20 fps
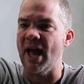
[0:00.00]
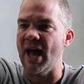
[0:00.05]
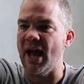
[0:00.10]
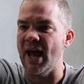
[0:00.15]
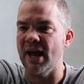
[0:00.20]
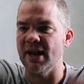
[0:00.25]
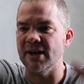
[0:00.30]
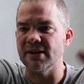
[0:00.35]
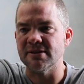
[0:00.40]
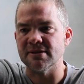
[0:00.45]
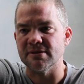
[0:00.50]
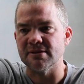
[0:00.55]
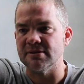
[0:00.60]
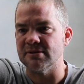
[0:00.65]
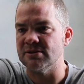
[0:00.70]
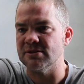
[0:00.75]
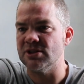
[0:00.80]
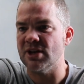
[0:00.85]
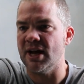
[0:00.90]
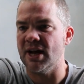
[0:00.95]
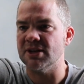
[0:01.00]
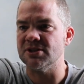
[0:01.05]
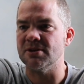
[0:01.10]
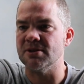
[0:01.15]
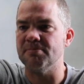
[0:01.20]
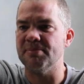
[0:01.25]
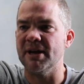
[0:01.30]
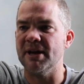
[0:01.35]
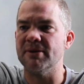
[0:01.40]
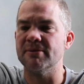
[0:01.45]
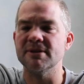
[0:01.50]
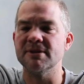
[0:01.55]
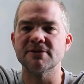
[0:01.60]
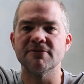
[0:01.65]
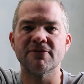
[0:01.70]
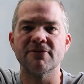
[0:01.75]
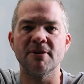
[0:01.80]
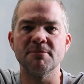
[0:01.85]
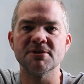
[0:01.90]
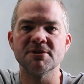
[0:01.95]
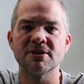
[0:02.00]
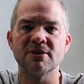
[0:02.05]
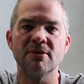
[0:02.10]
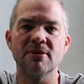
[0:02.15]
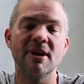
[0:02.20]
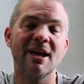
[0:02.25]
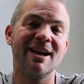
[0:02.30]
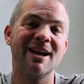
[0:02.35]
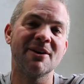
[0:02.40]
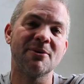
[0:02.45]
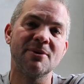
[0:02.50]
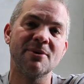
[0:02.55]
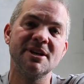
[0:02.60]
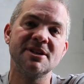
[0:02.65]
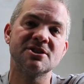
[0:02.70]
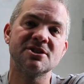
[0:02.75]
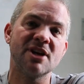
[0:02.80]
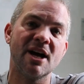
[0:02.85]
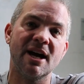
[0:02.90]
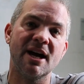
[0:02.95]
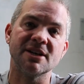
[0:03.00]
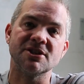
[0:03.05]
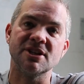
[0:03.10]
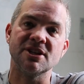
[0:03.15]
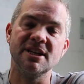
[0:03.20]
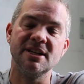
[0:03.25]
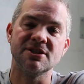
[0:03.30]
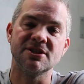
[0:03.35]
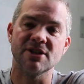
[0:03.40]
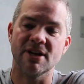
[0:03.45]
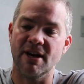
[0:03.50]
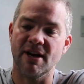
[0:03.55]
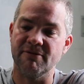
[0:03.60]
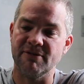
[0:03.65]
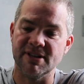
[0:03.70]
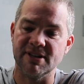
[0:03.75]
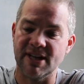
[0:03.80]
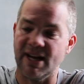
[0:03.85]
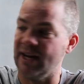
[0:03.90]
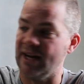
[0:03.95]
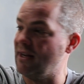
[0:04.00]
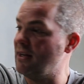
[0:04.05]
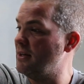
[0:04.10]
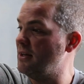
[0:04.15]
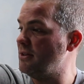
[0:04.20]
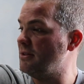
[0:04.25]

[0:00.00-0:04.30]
and charge your batteries from solar and recharge each and every day.